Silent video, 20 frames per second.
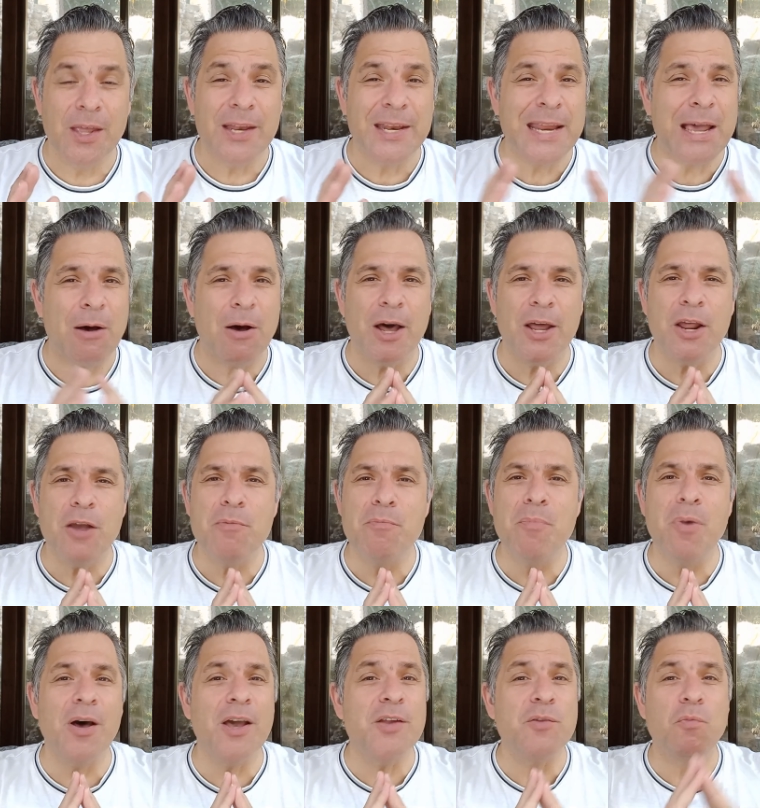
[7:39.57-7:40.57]
Now, I don't
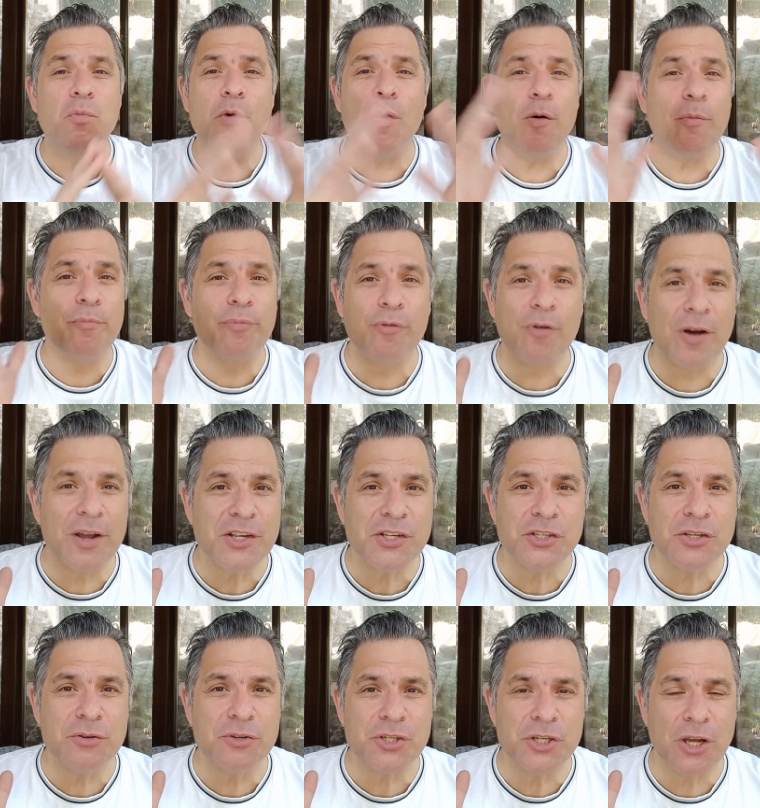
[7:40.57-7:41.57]
mind what
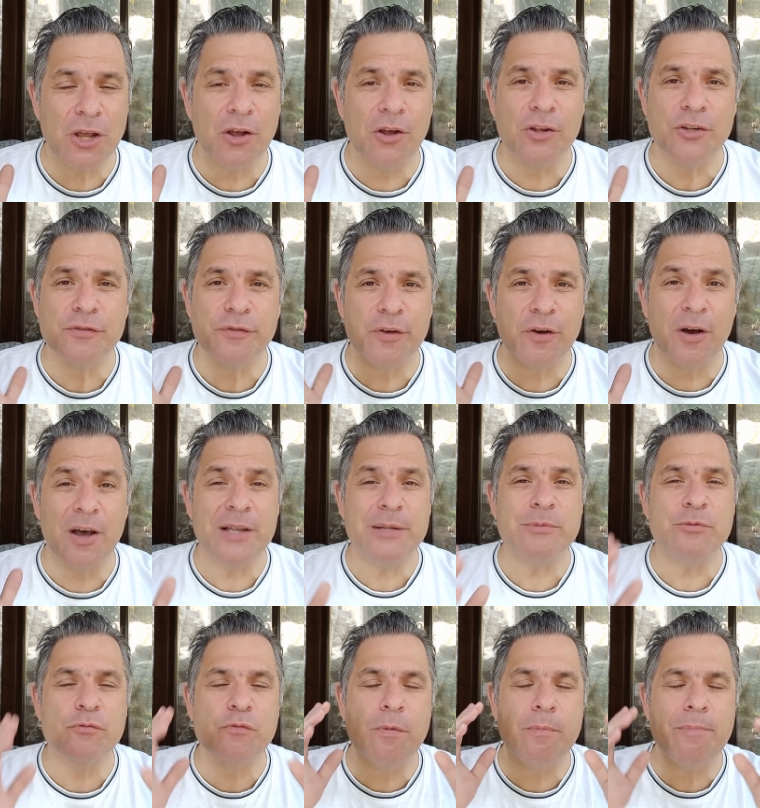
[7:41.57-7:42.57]
price you charge for your
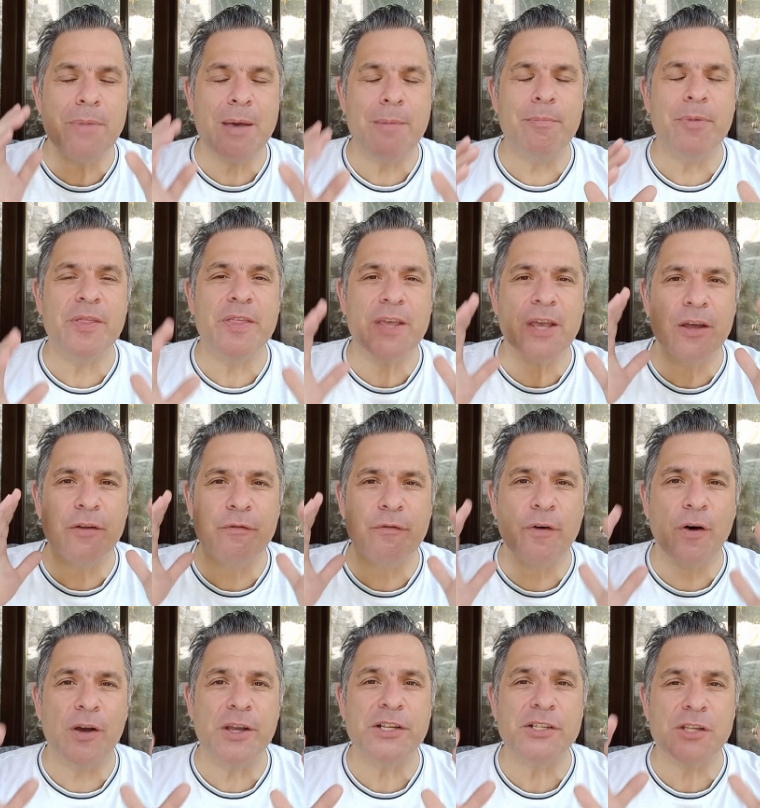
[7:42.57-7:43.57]
items. Remember, the
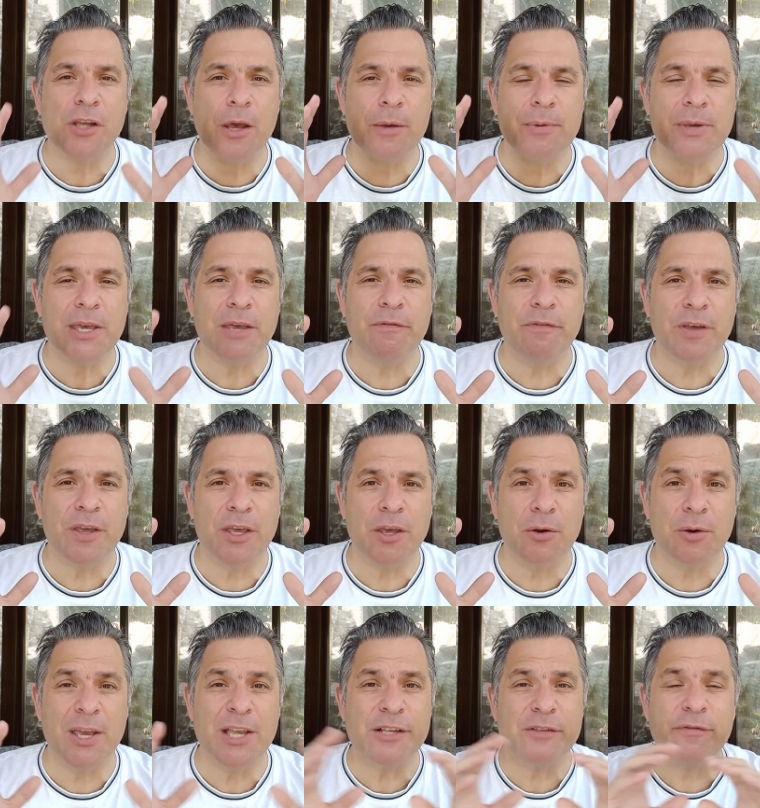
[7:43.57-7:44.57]
advice I'm giving
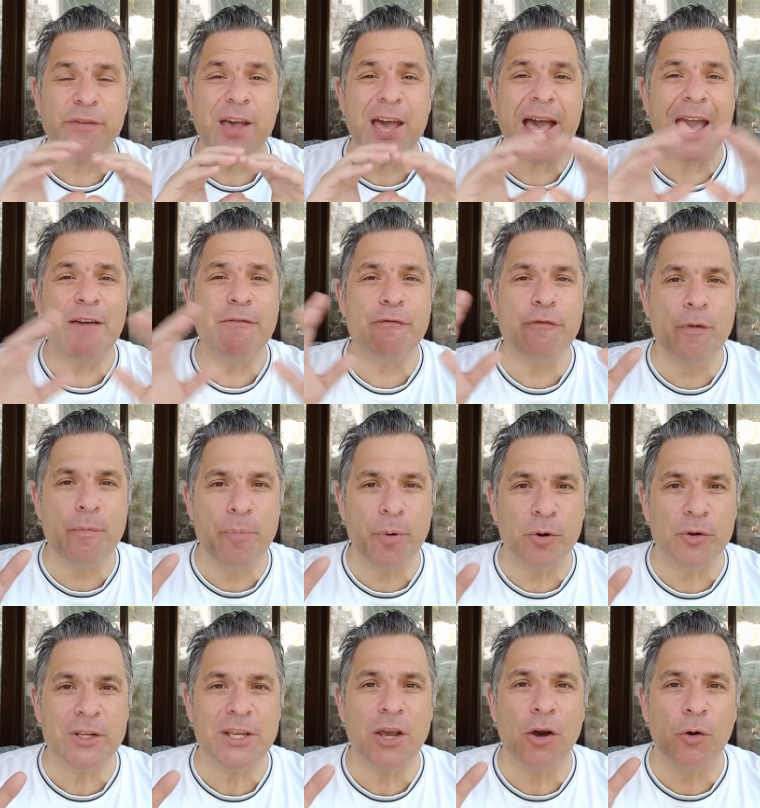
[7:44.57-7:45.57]
you is for
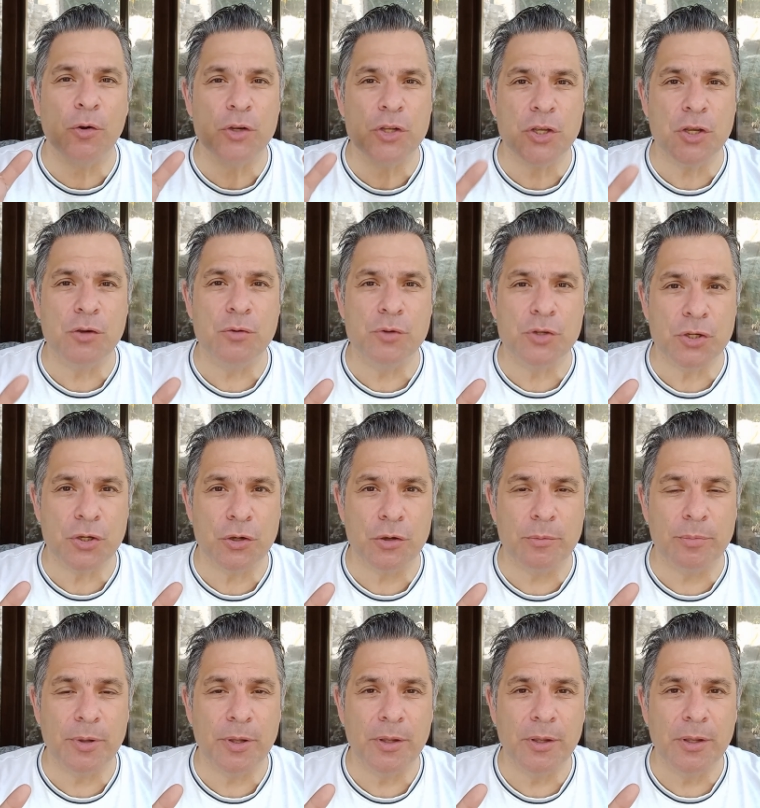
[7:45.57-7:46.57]
everybody on
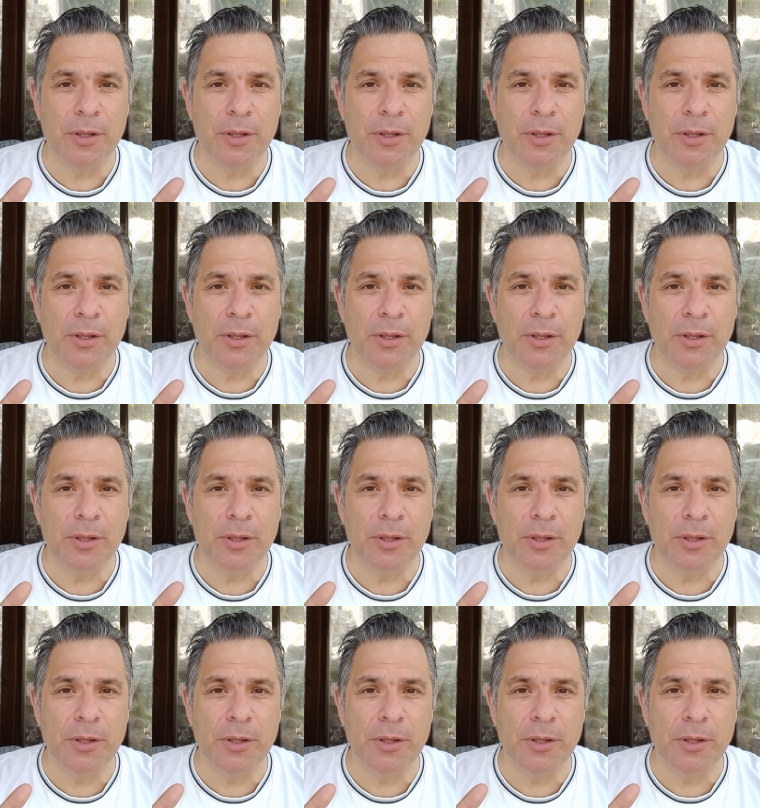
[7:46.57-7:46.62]
YouTube.